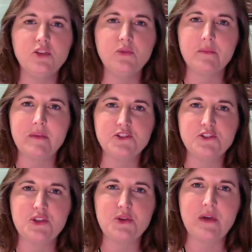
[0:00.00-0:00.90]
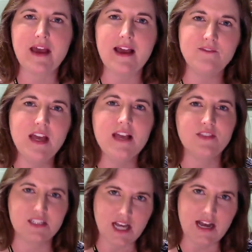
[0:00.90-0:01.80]
you want to make sure that you have
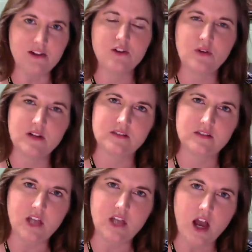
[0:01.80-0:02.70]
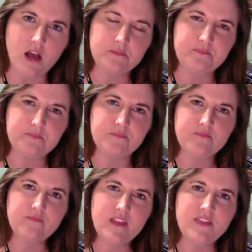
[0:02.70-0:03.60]
the title across the top
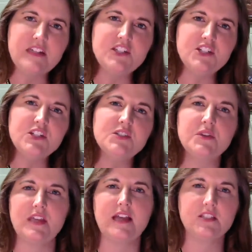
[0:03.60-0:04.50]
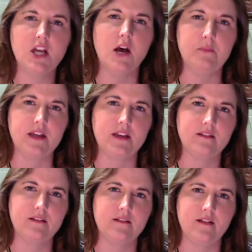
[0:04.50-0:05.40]
that deals with that topic
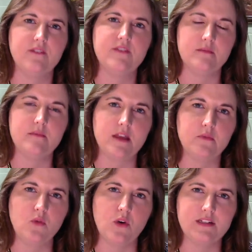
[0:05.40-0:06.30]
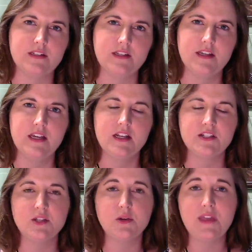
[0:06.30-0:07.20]
of that main point.
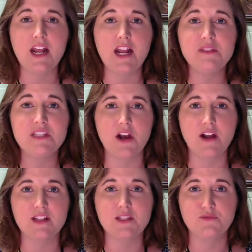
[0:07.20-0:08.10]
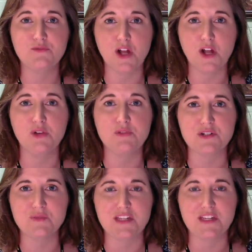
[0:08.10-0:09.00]
So that helps the audience follow your
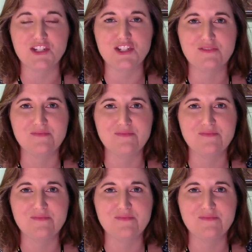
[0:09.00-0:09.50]
speech.